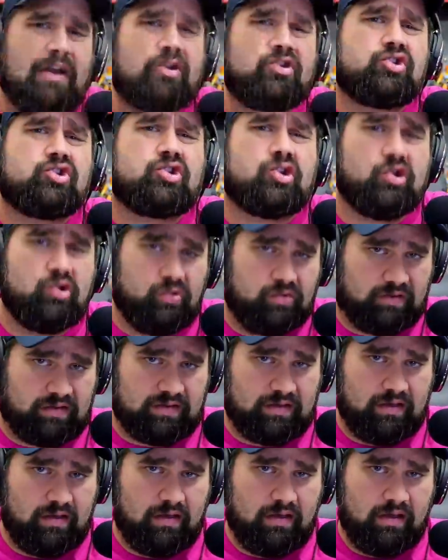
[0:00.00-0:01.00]
a pair of
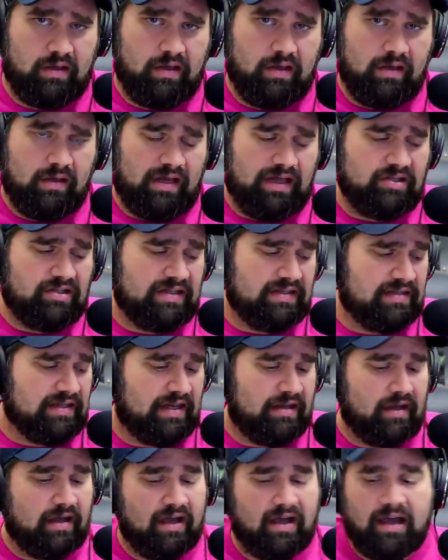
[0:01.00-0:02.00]
shoes. And she's
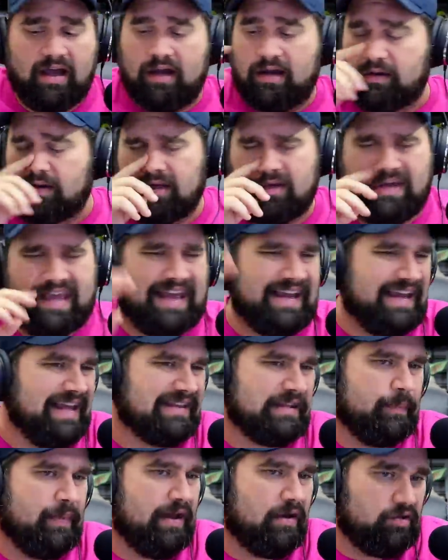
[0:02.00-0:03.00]
like, uh, you can't
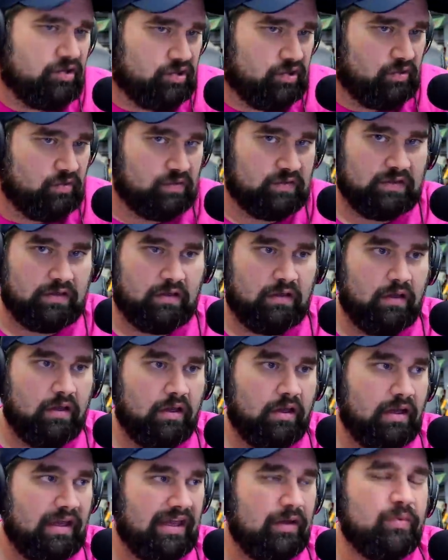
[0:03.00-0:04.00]
get the pair of shoes.
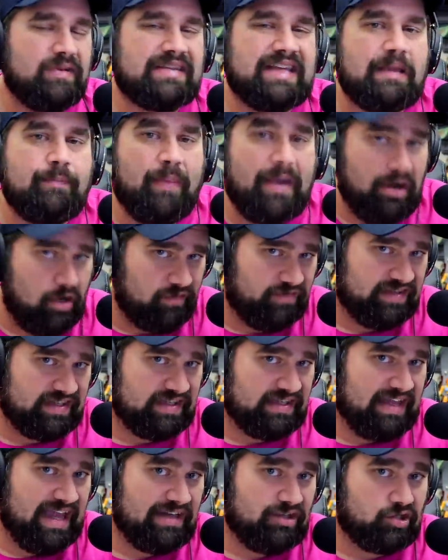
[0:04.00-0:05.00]
It was a pair of
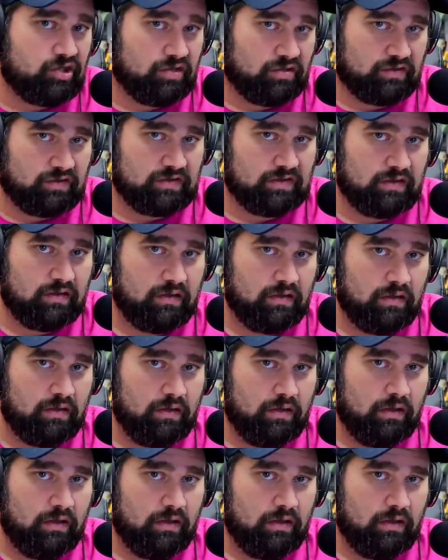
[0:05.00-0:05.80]
Skechers